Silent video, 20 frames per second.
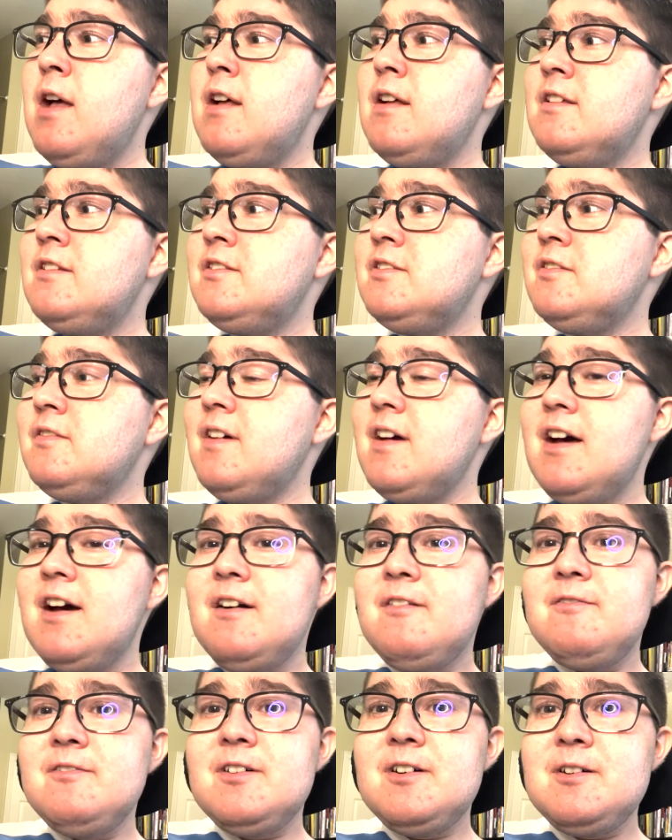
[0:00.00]
still
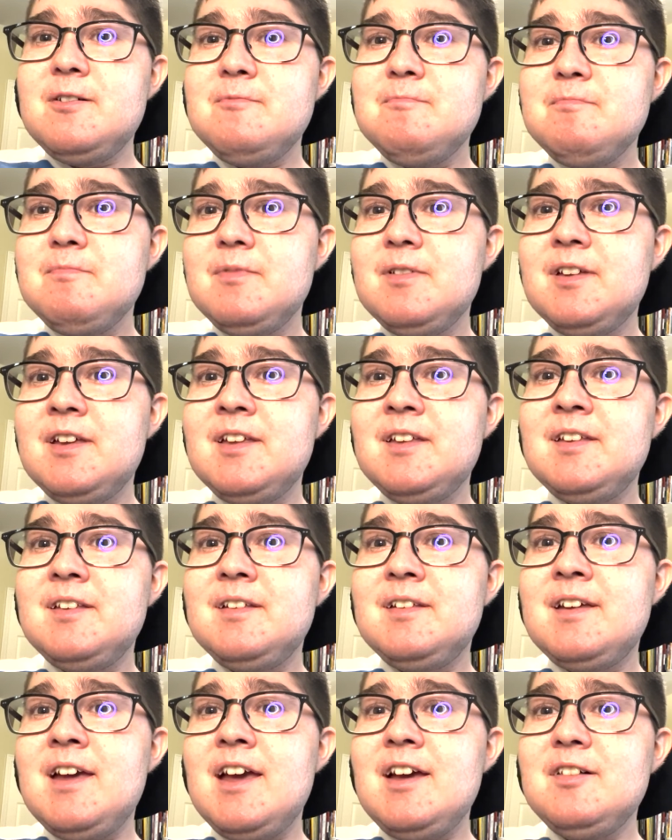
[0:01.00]
have um,
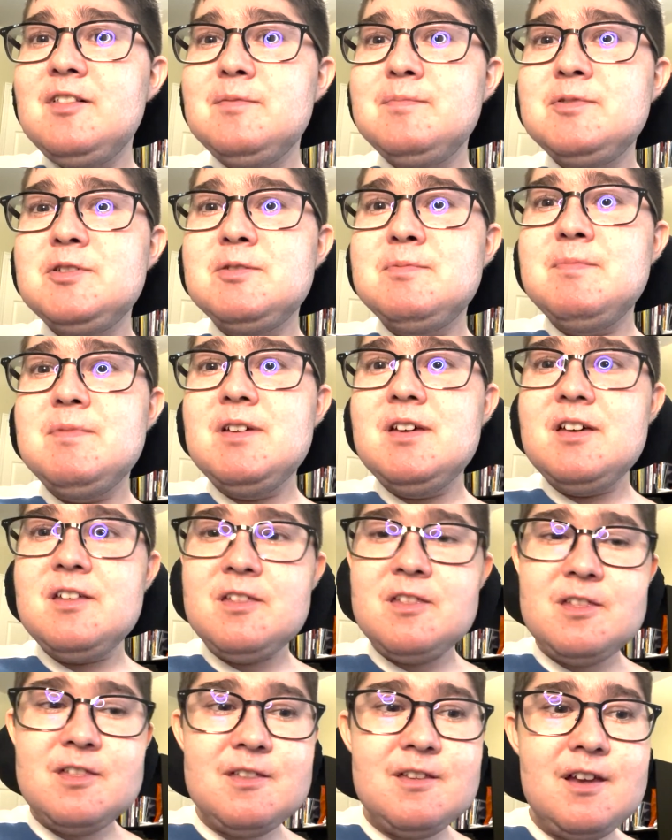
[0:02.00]
Caleb
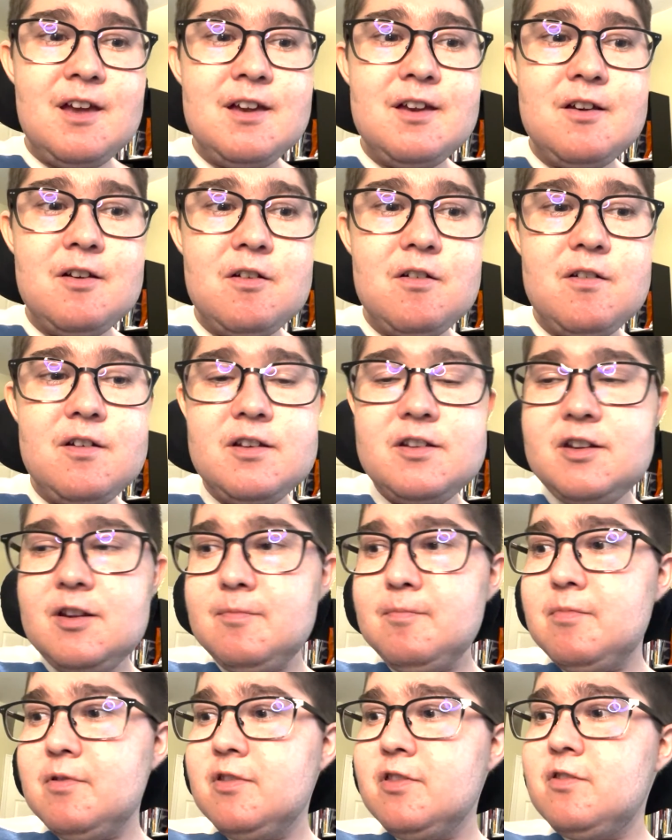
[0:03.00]
Smith, yeah, you're a
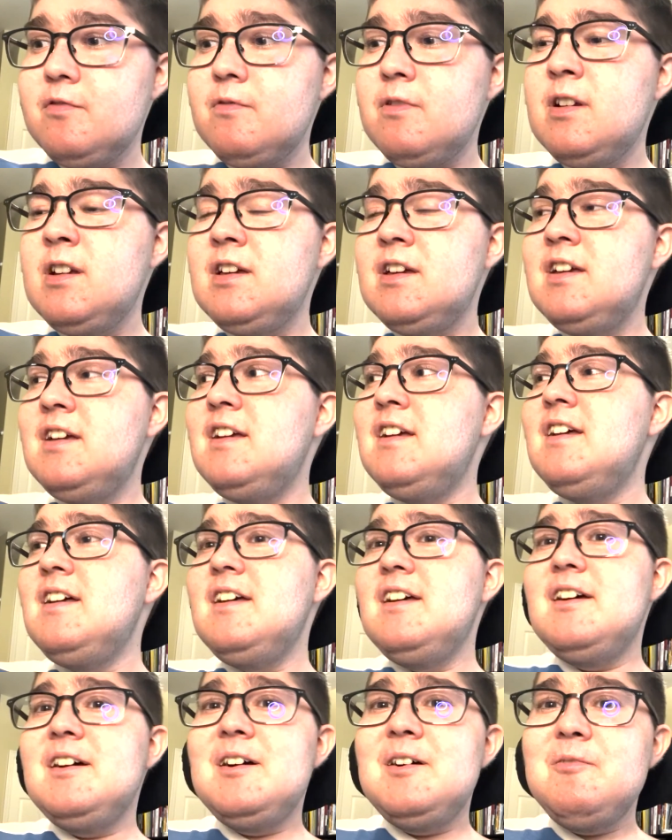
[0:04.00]
number three
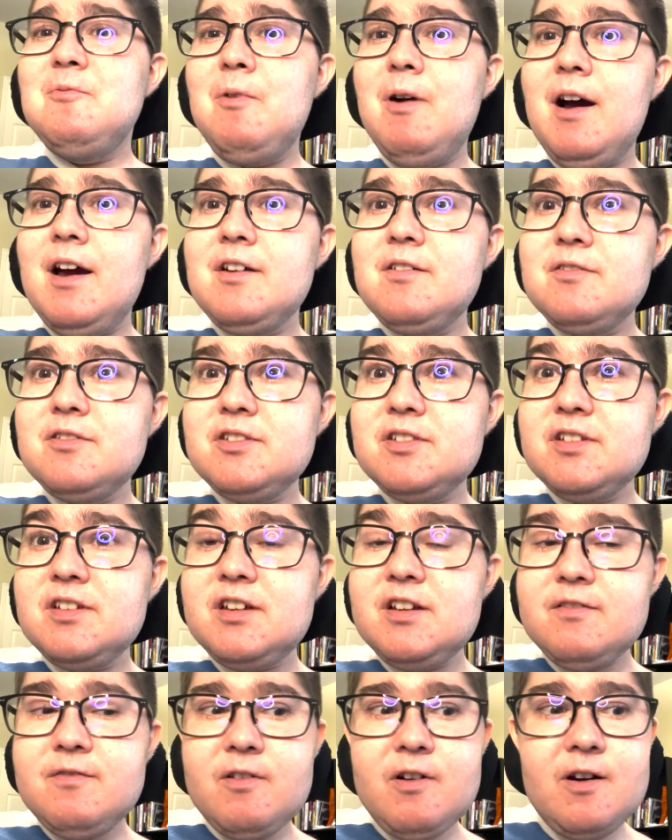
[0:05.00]
wide
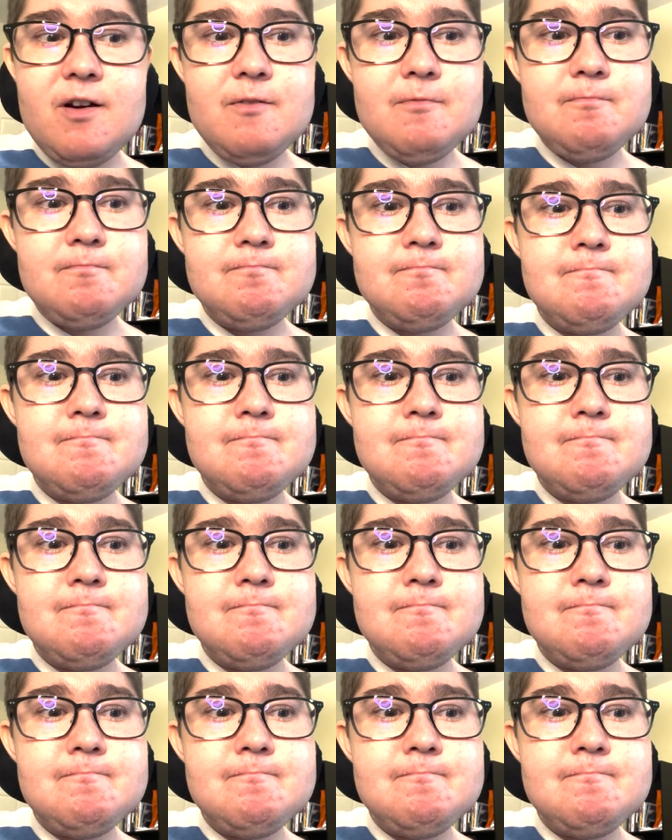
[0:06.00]
receiver.